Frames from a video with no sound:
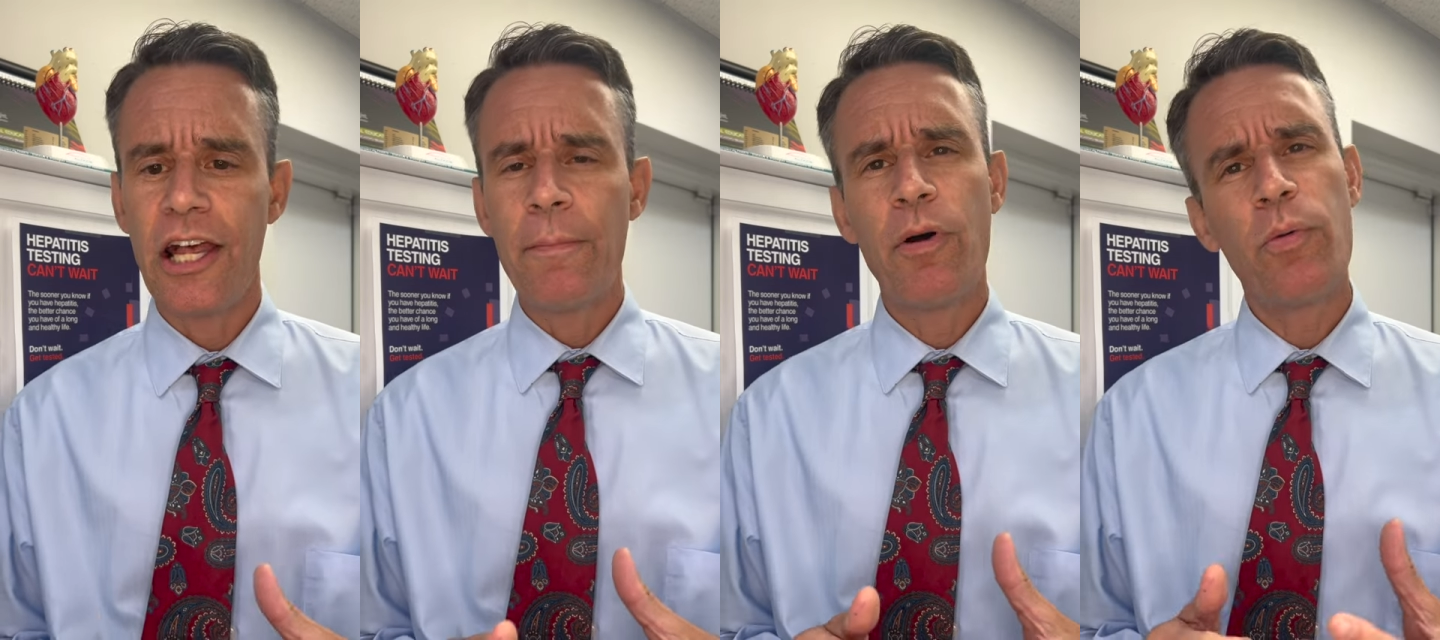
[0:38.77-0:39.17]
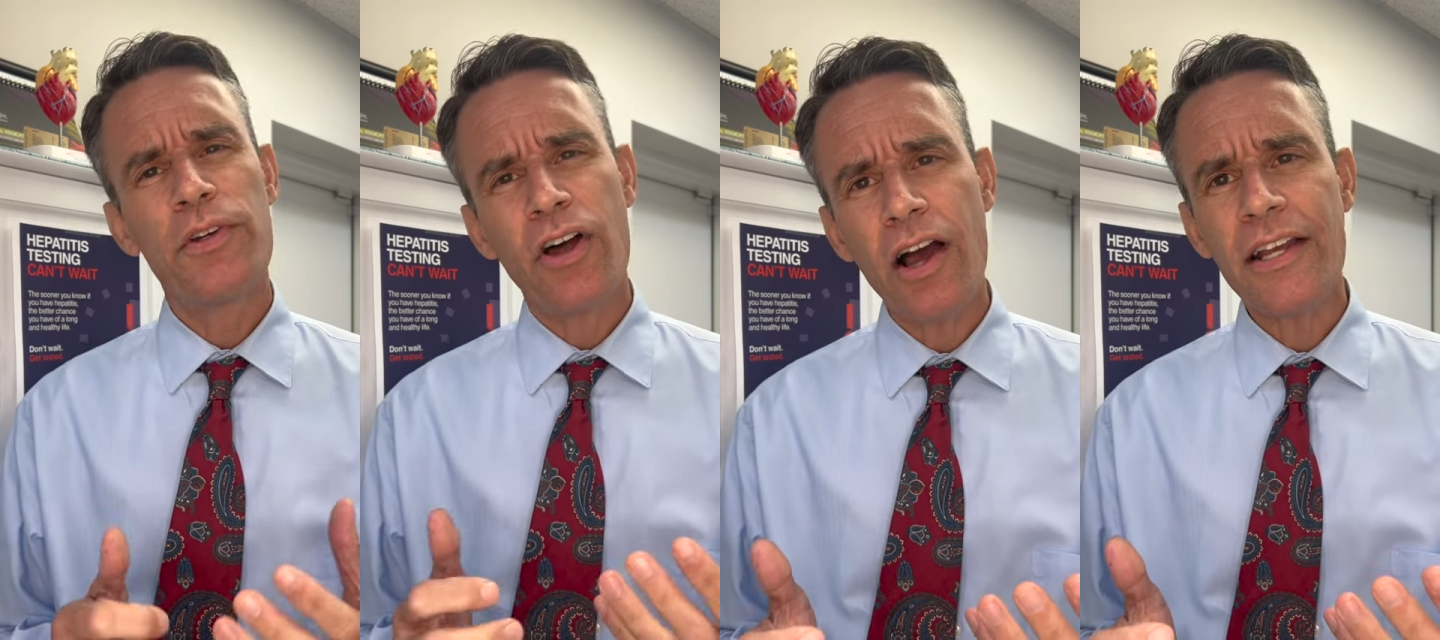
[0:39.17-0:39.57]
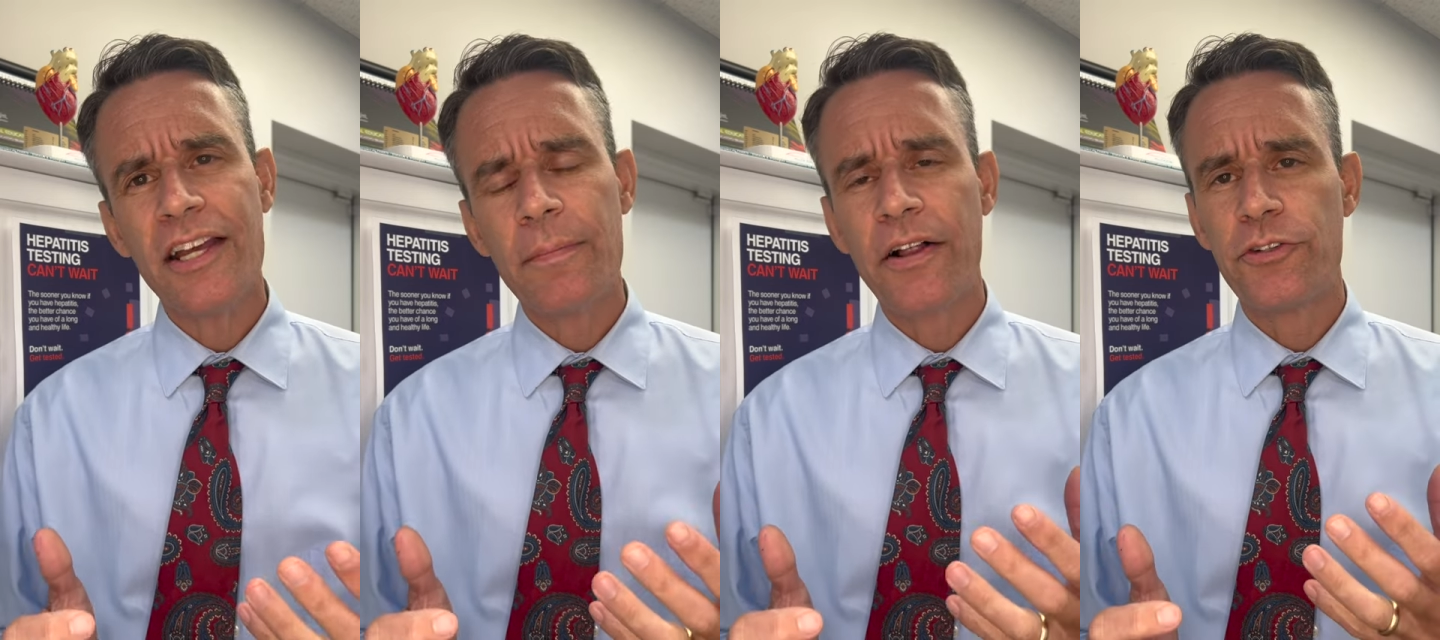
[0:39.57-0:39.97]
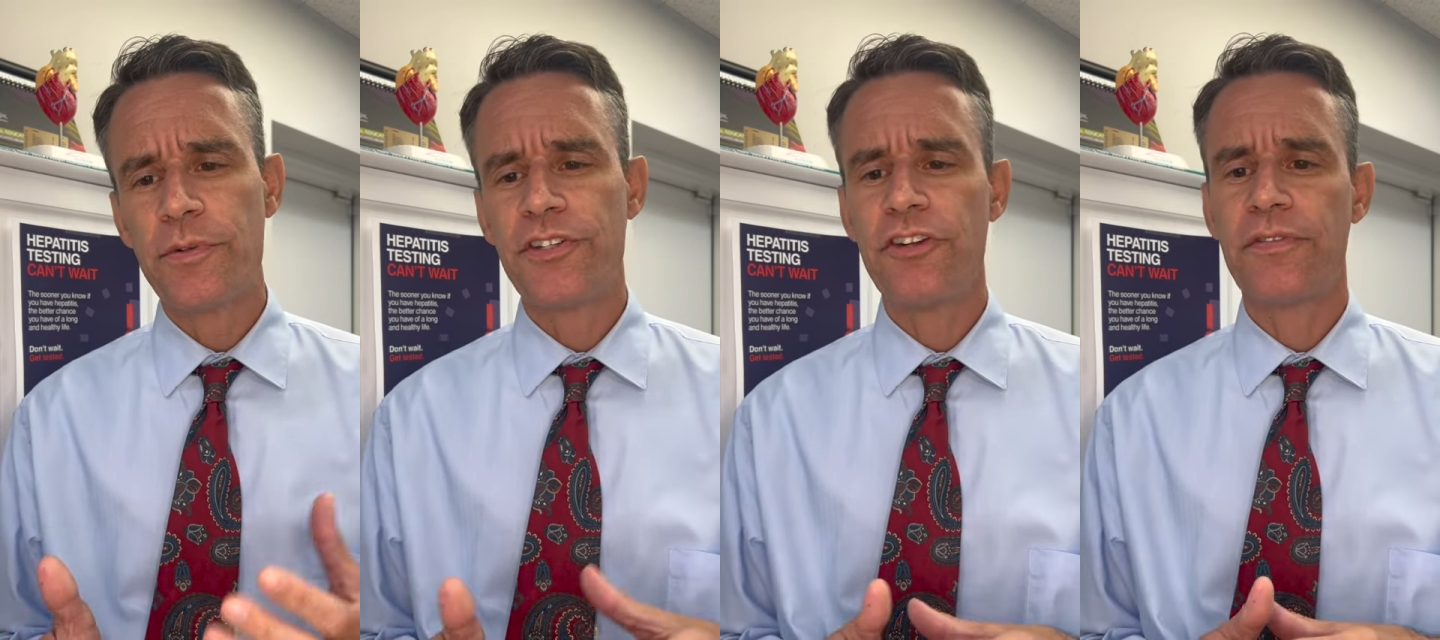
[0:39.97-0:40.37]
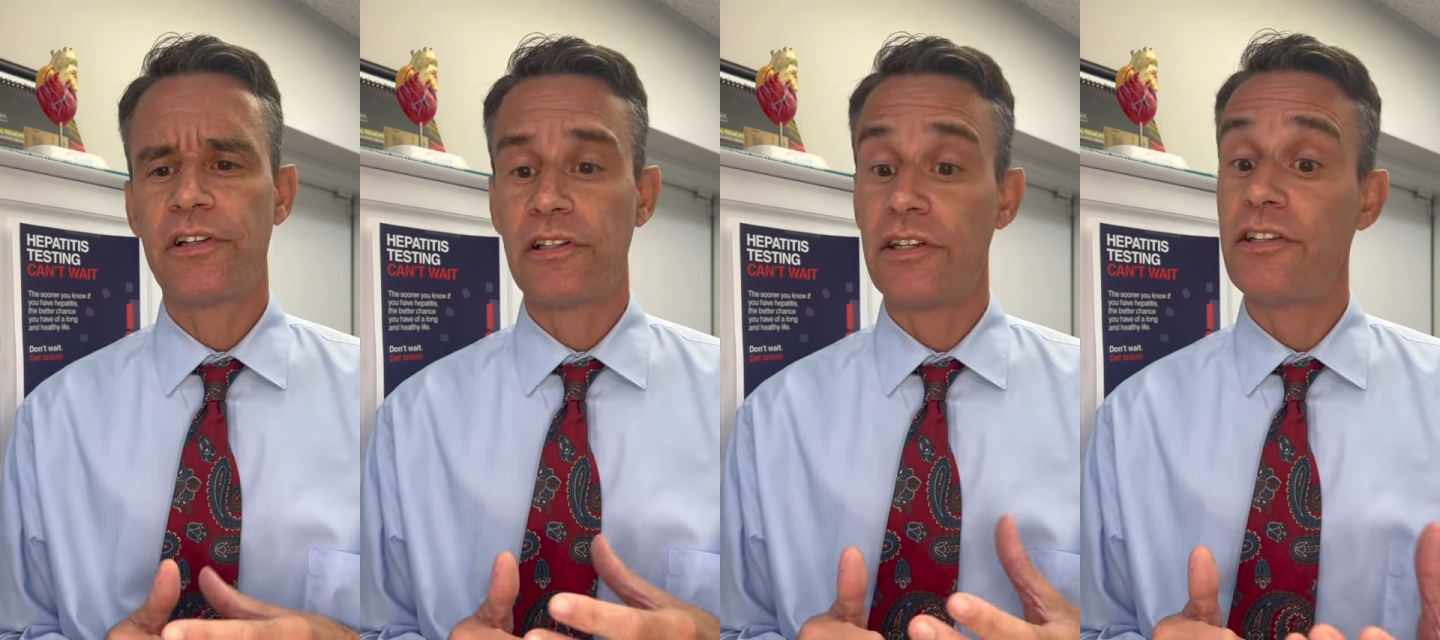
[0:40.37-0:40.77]
But what we're talking about
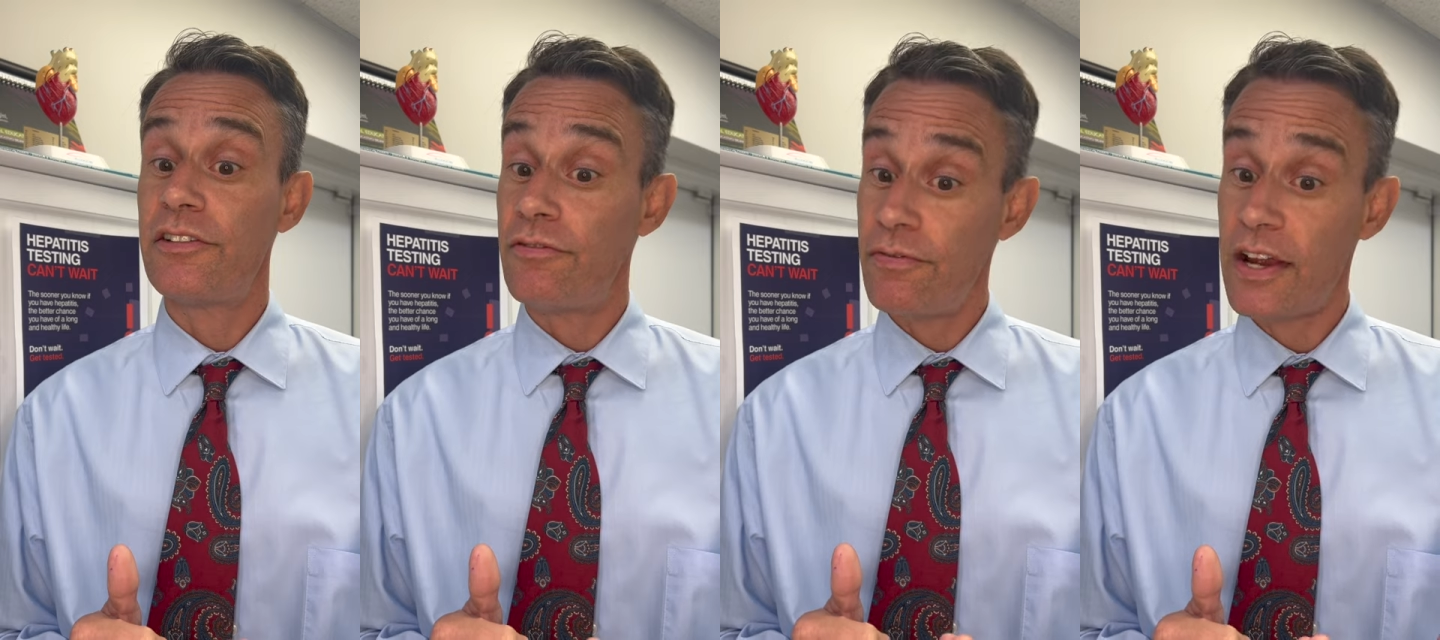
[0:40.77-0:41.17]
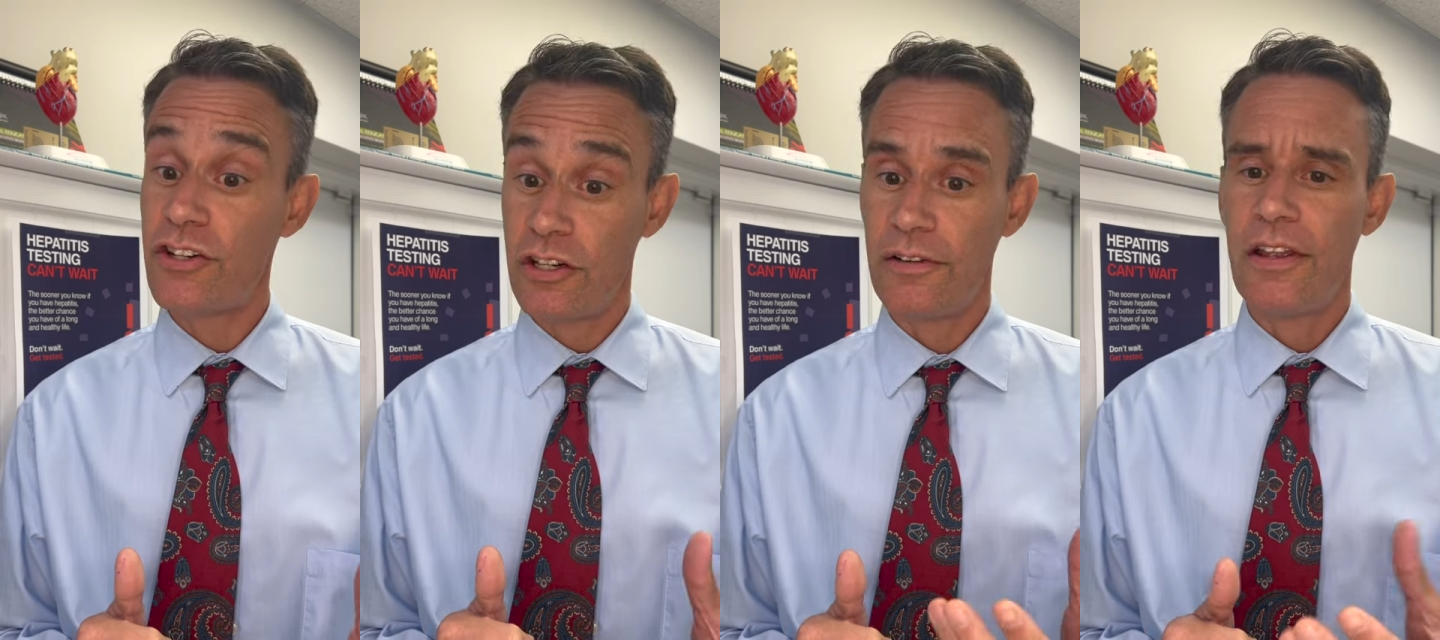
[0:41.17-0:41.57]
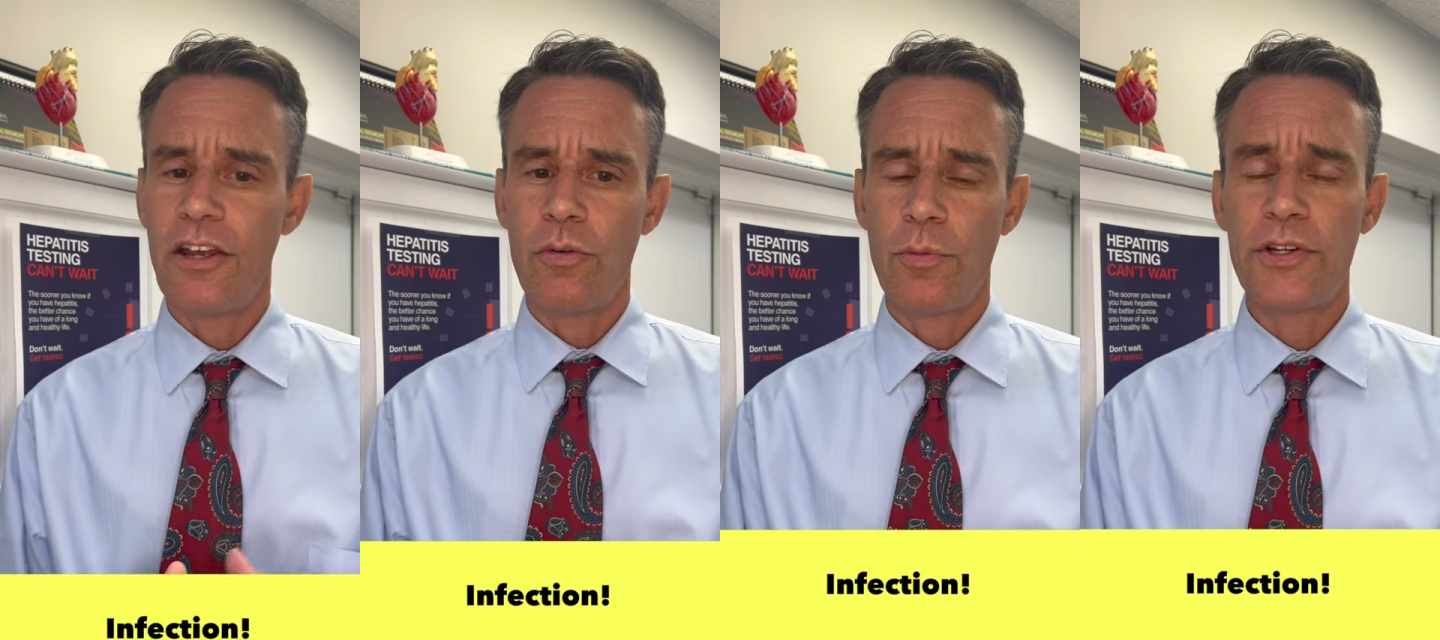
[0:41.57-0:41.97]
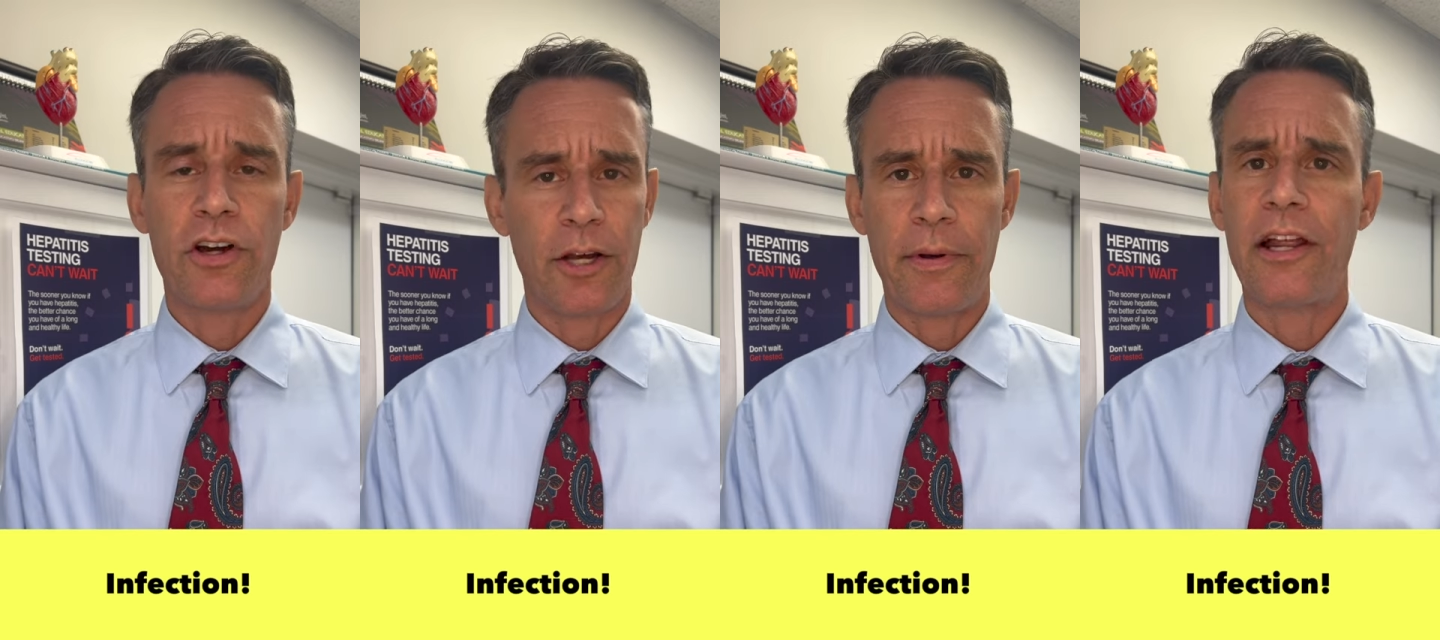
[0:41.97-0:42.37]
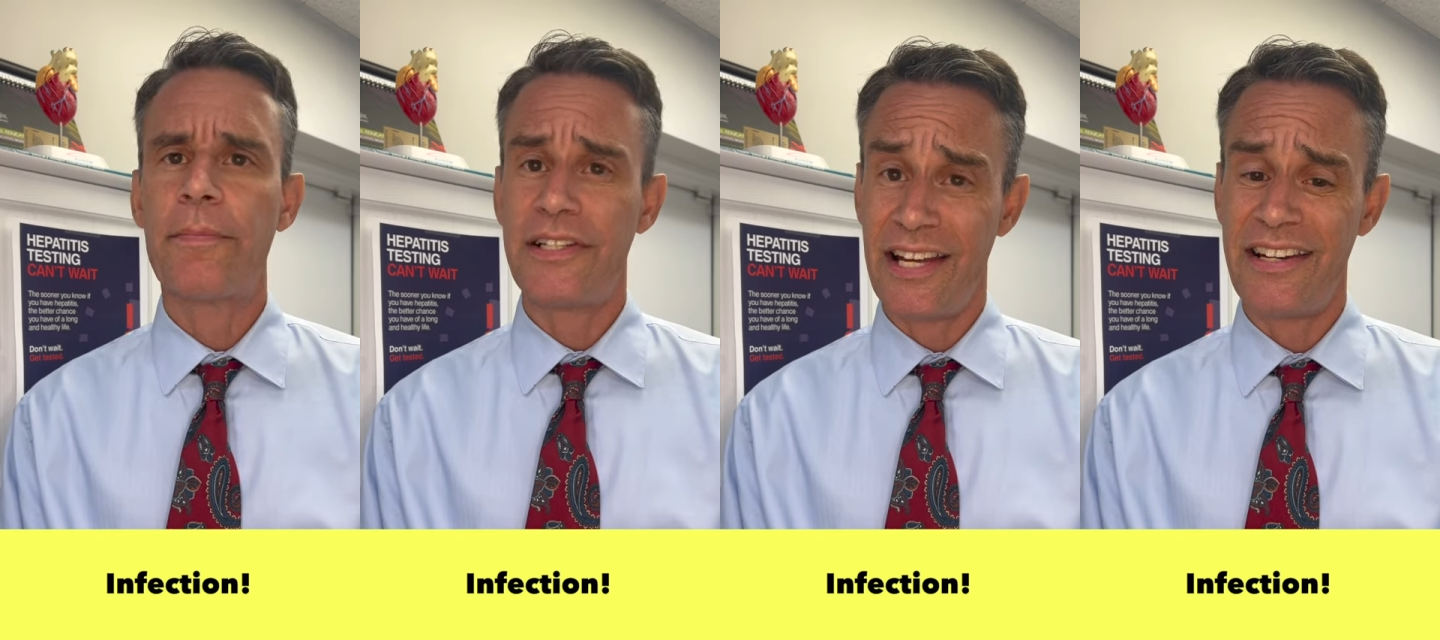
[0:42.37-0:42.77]
specifically is infection when we talk about
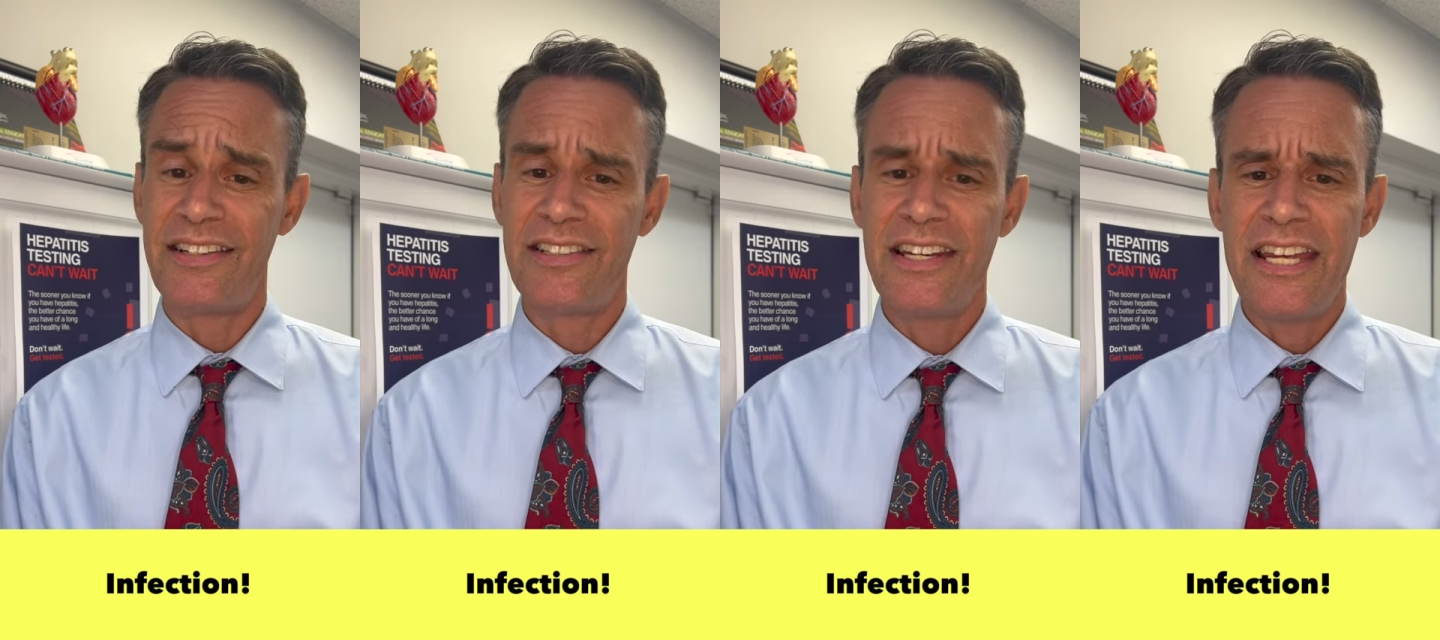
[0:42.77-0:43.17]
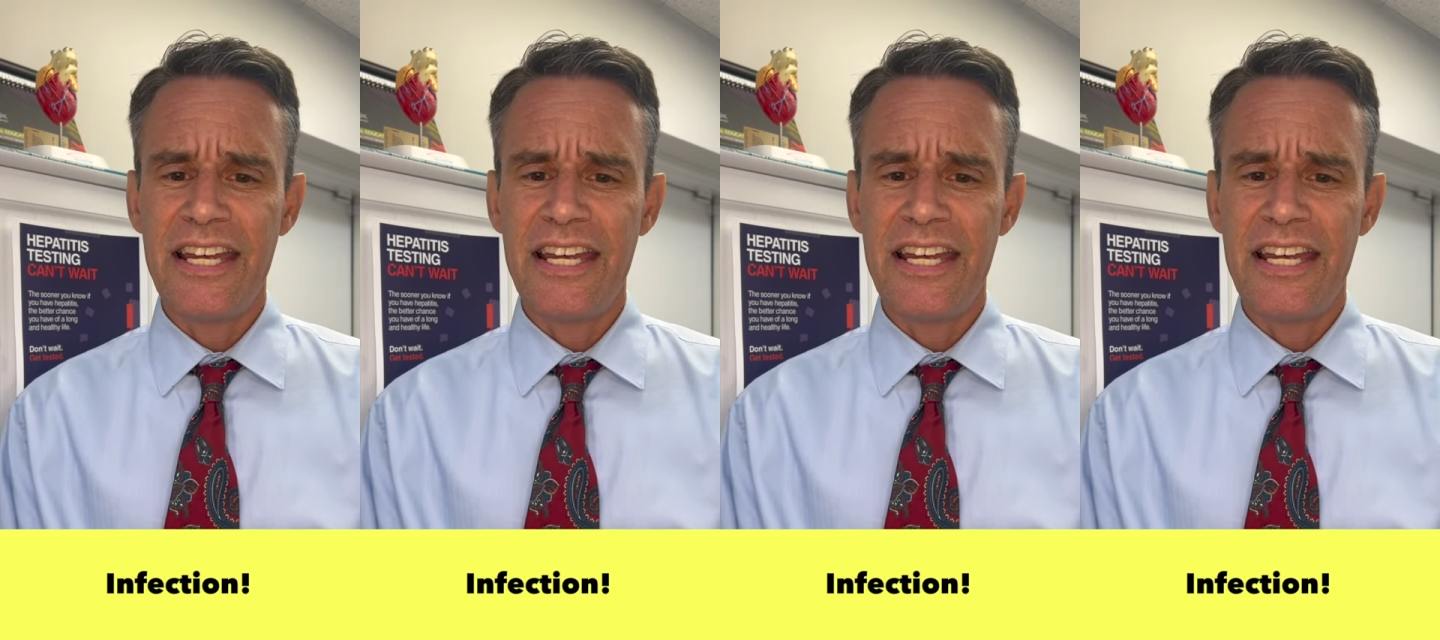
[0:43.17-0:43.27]
hepatitis.